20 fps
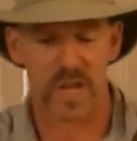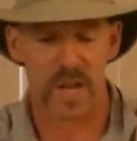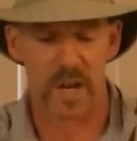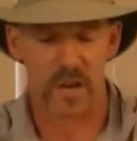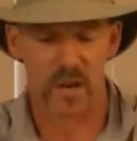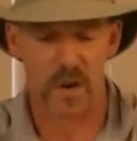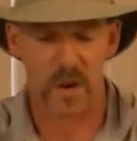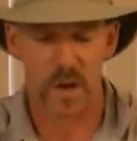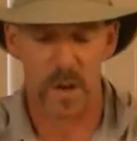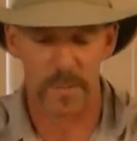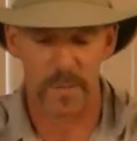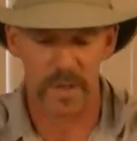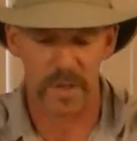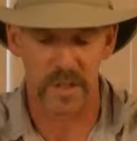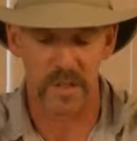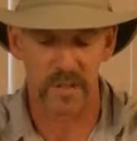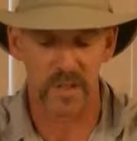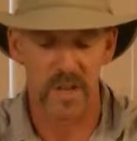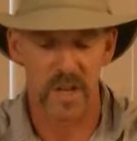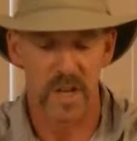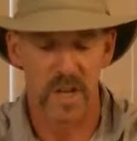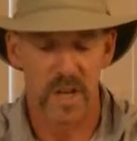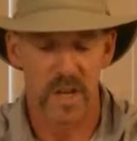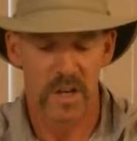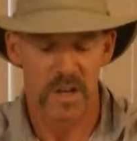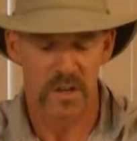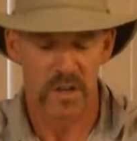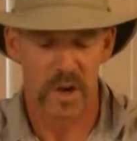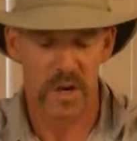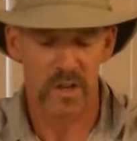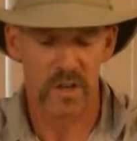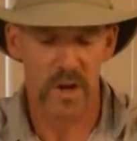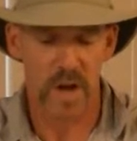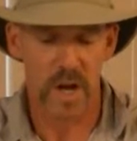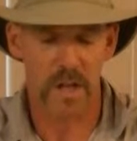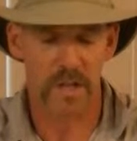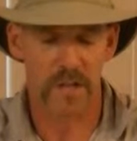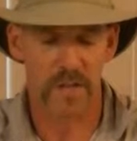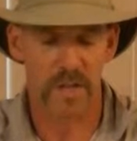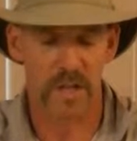and almonds, dark
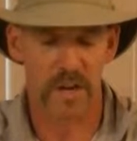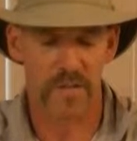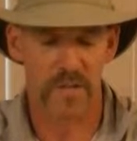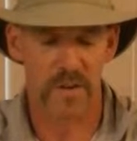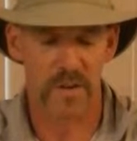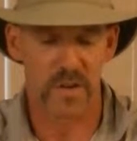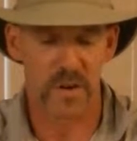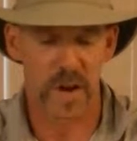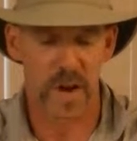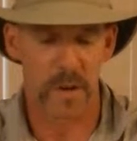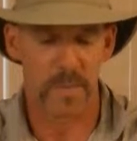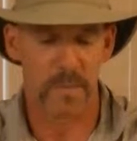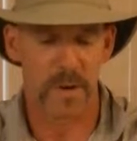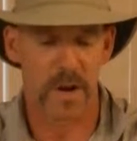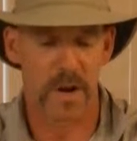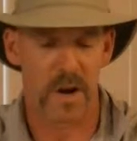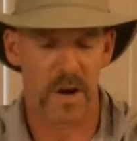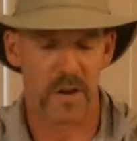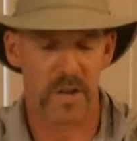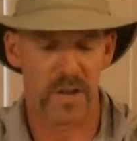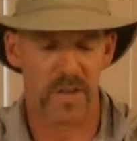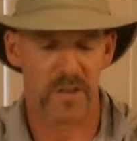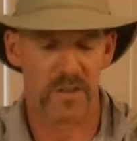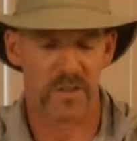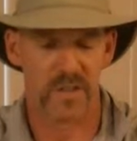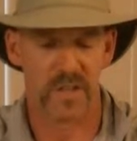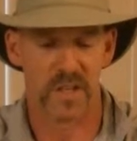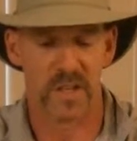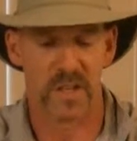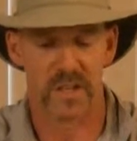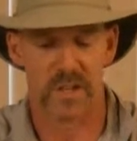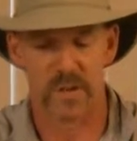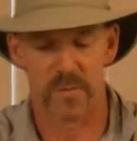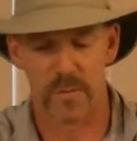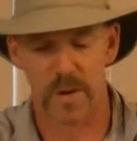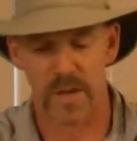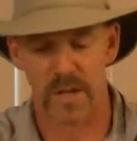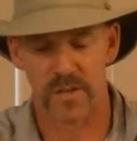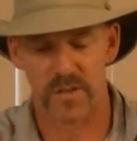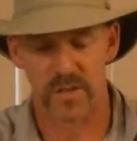chocolate covered cranberries and
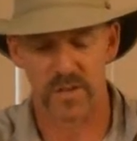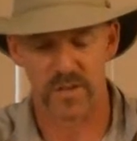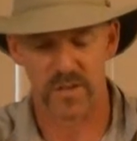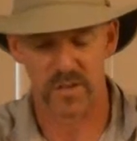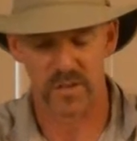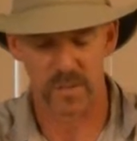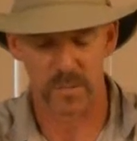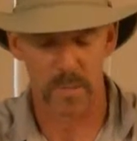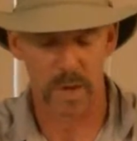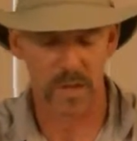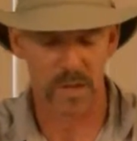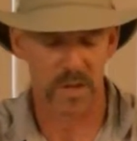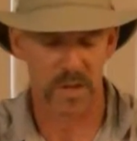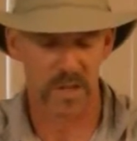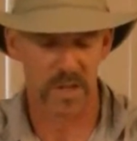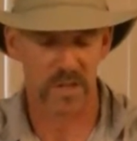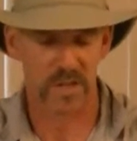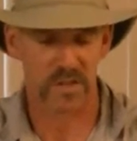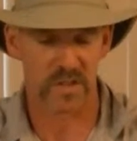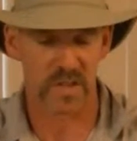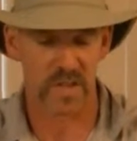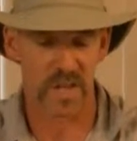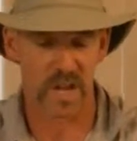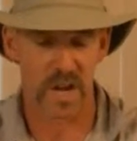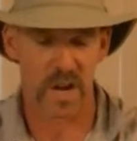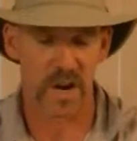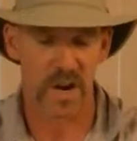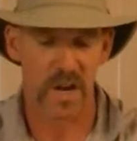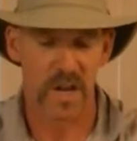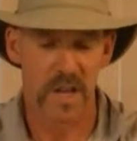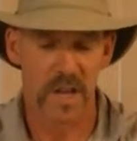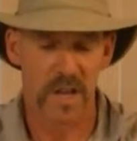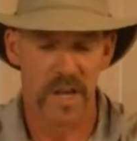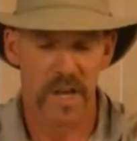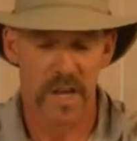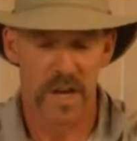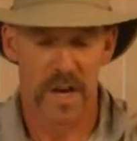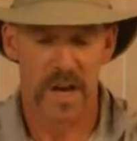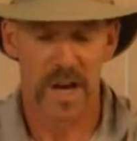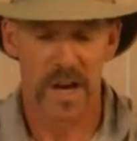raisins and some other goodies in there.
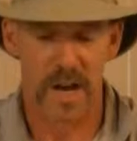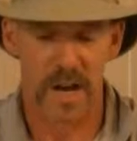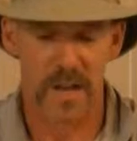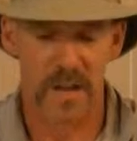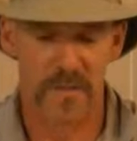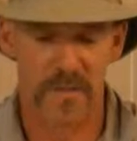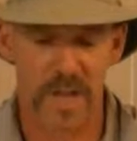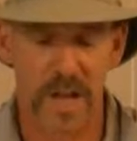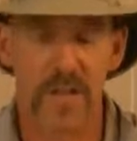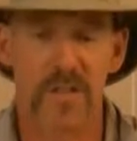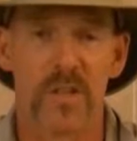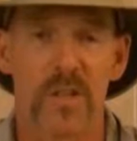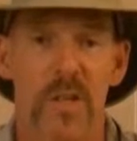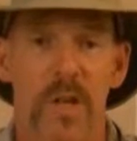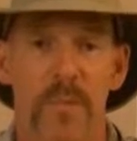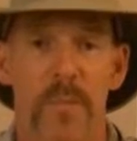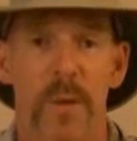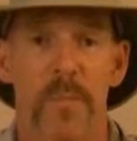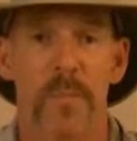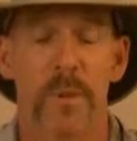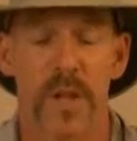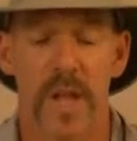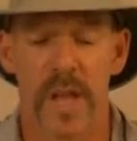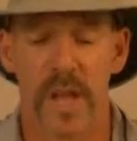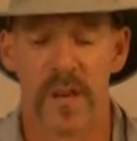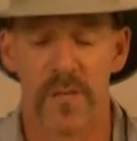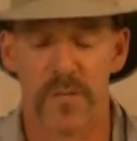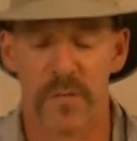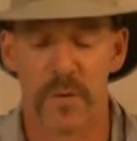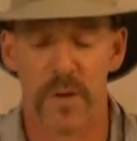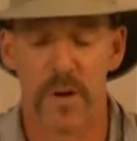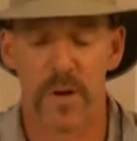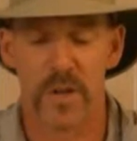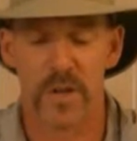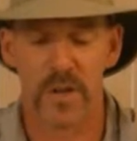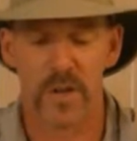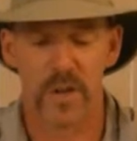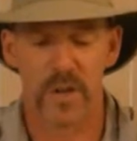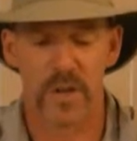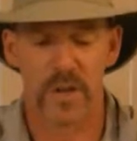If that's a little bit bland for
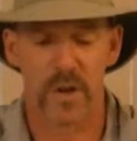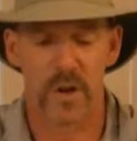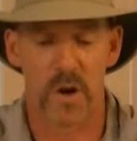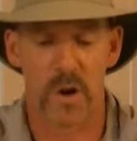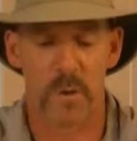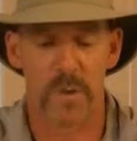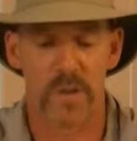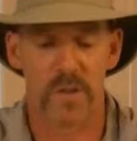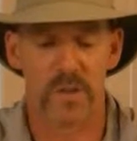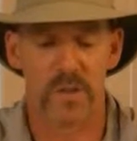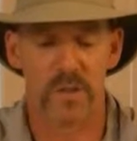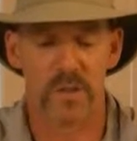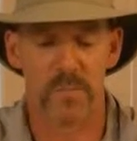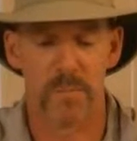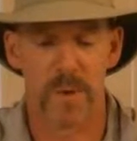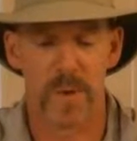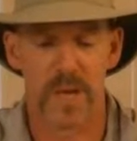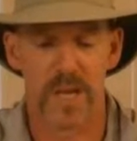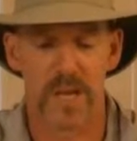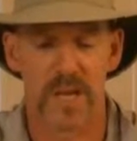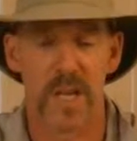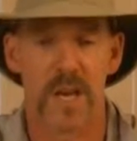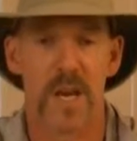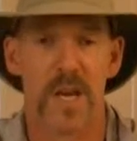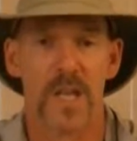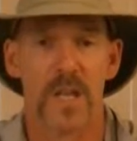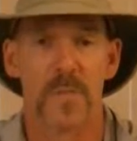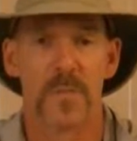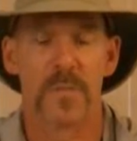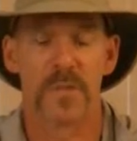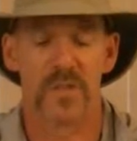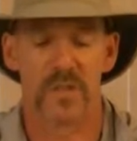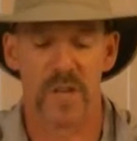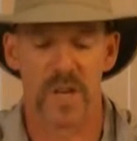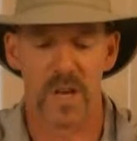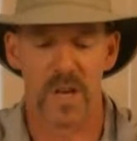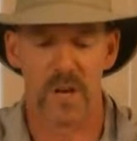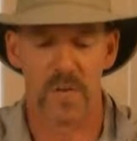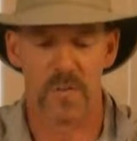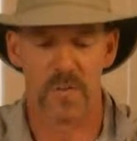you, you can always make it
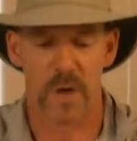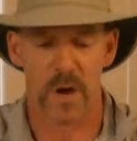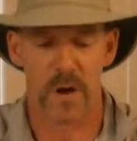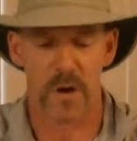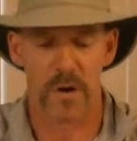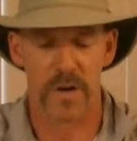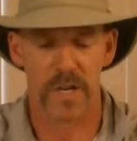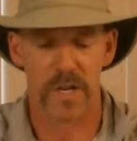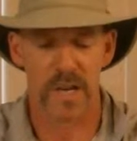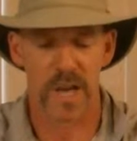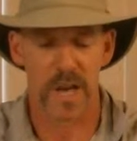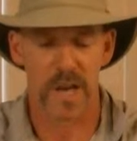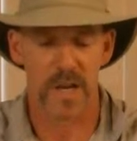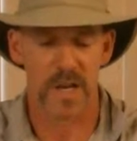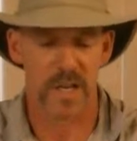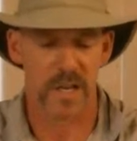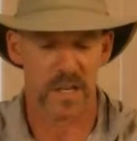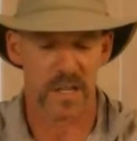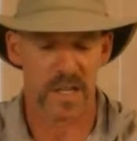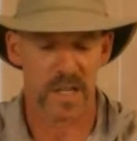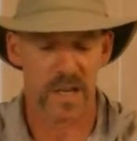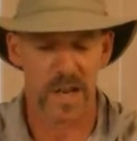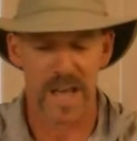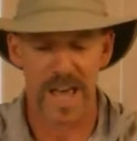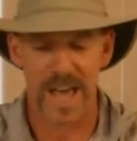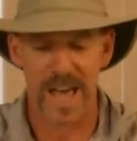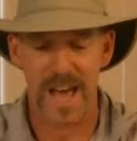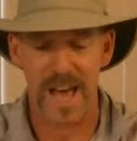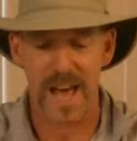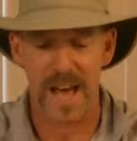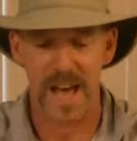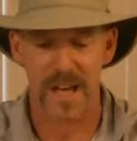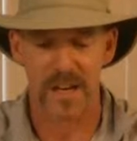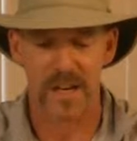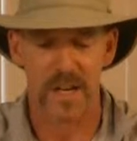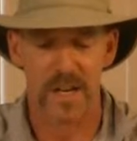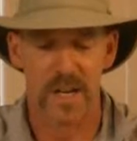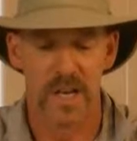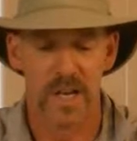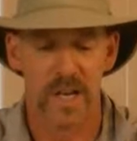80% raw organic and then
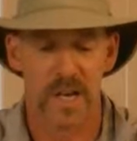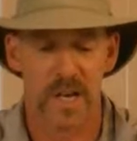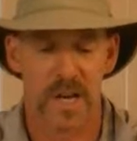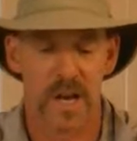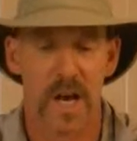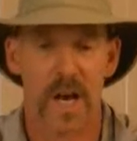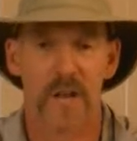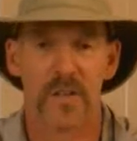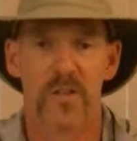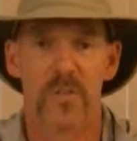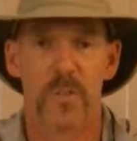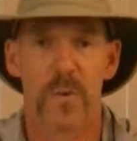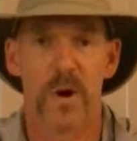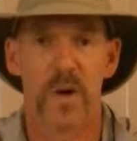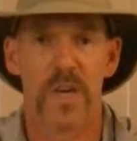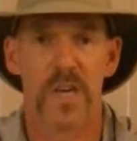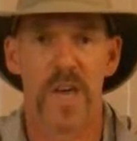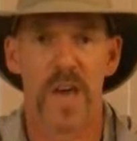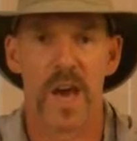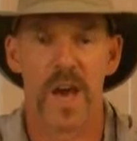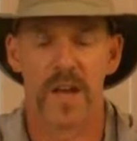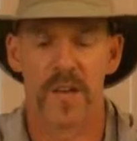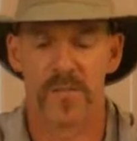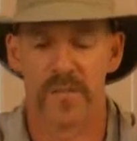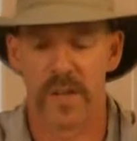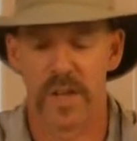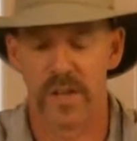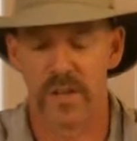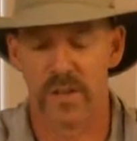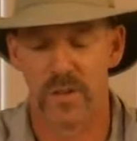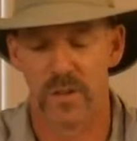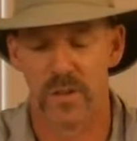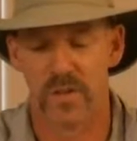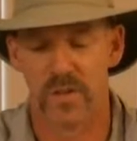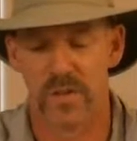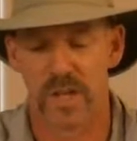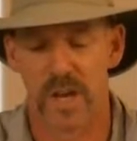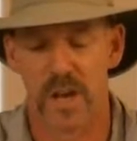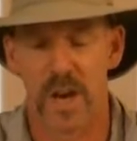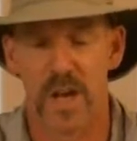add a small can of like
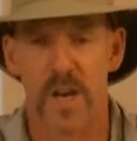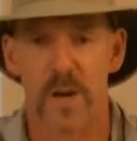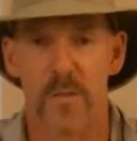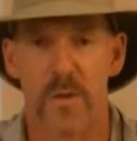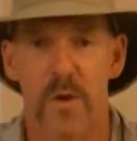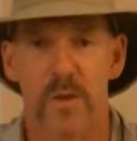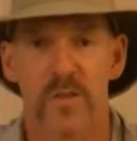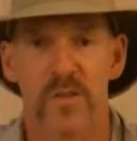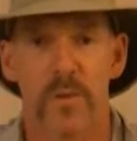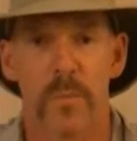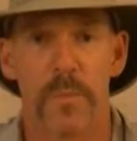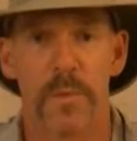those honey roasted